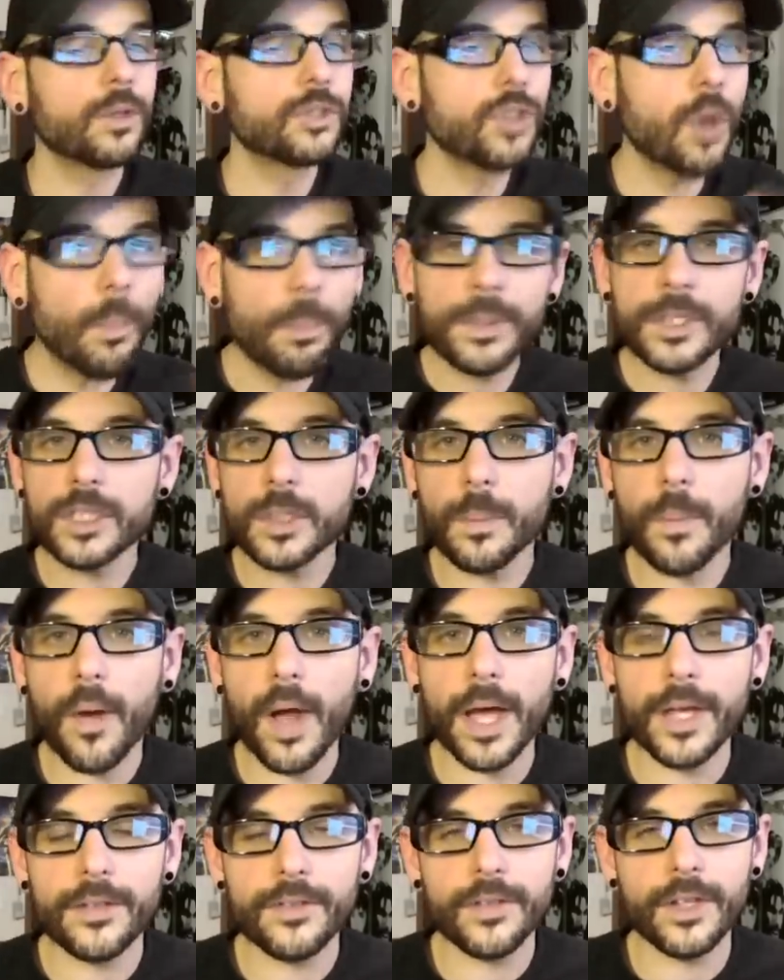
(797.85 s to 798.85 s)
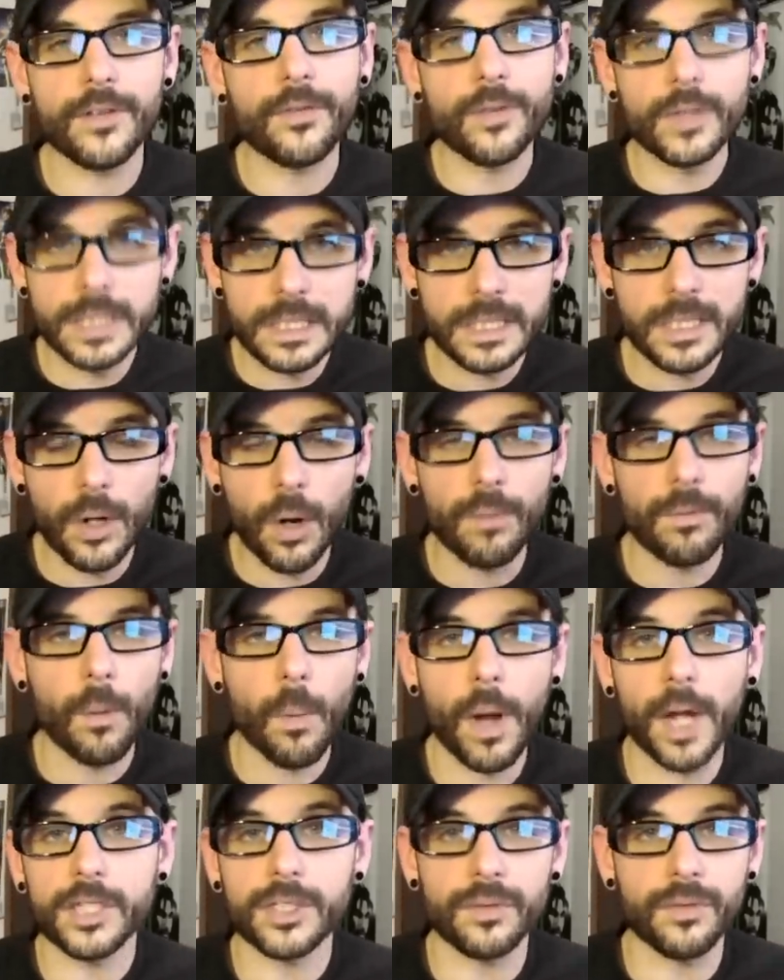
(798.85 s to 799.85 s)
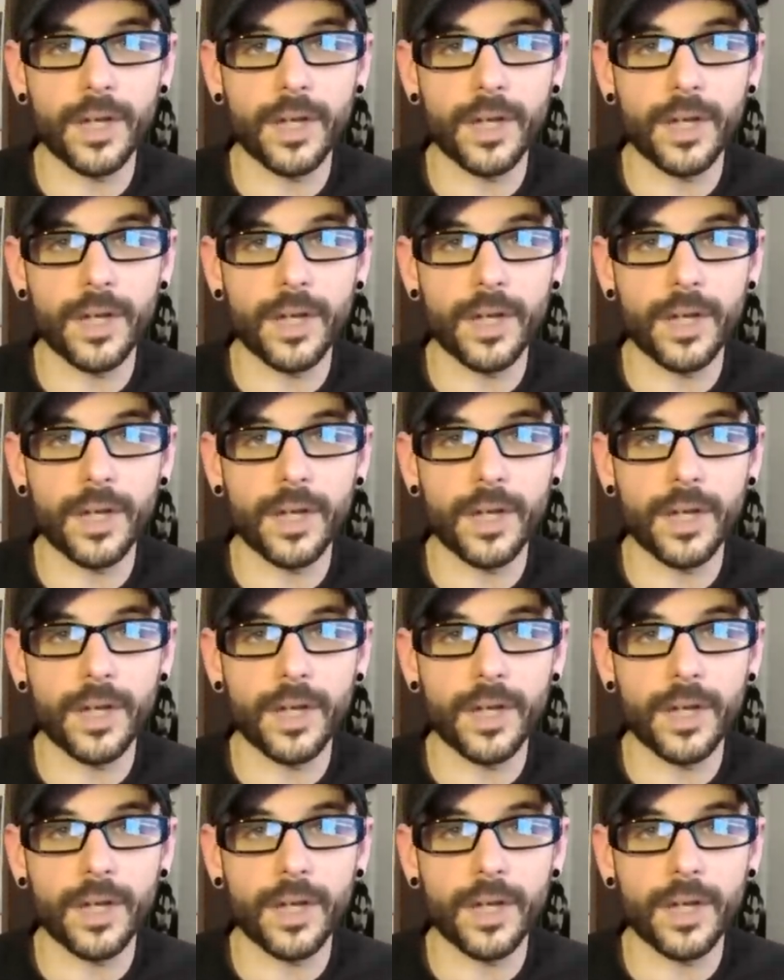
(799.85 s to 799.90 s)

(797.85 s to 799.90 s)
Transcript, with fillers: don't be surprised if we see Overwatch